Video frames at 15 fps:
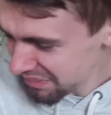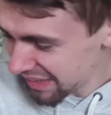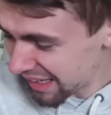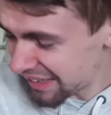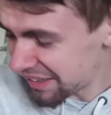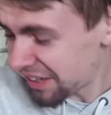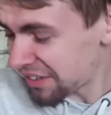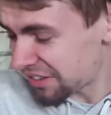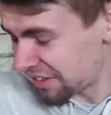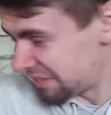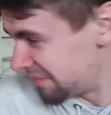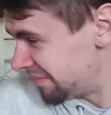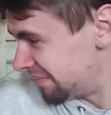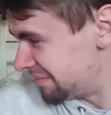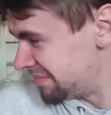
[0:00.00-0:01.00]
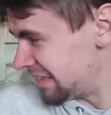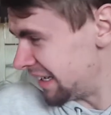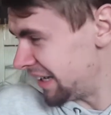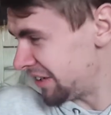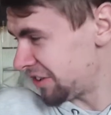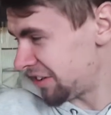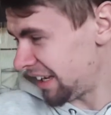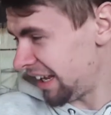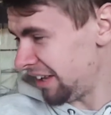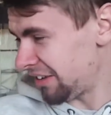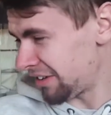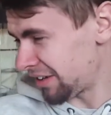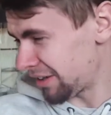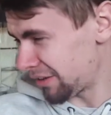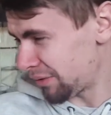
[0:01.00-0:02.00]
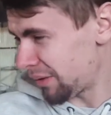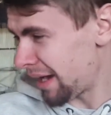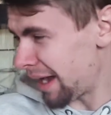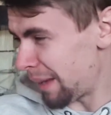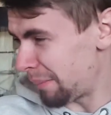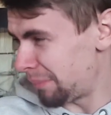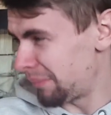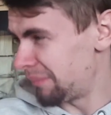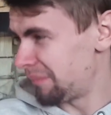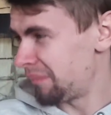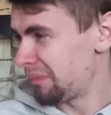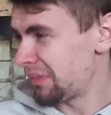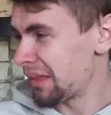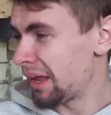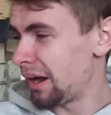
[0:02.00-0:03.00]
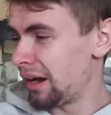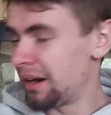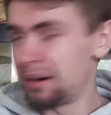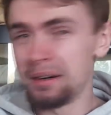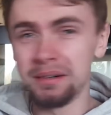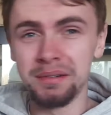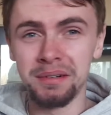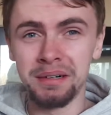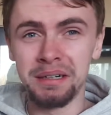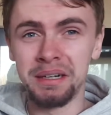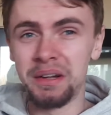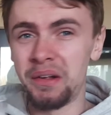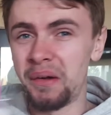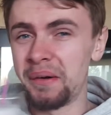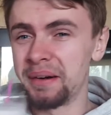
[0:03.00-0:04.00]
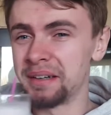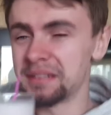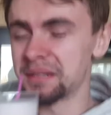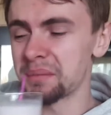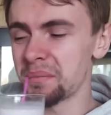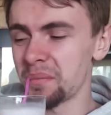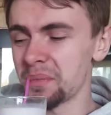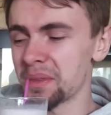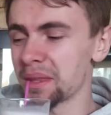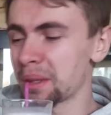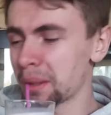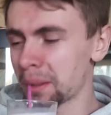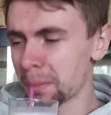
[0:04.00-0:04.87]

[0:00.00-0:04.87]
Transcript: It doesn't. It just tastes like crap. Try one of the others.